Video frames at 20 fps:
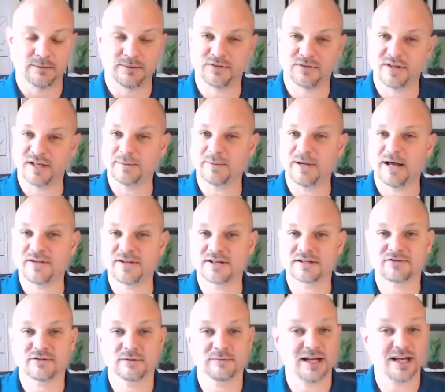Think about
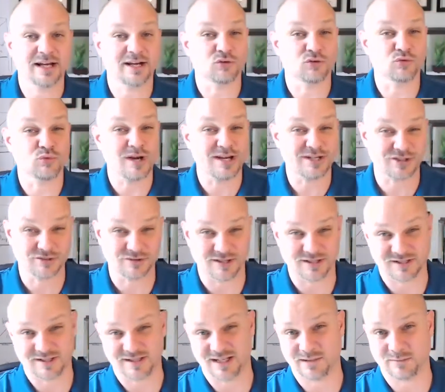this from like a
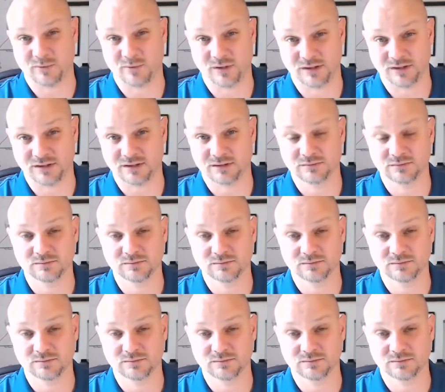restaurant standpoint, though.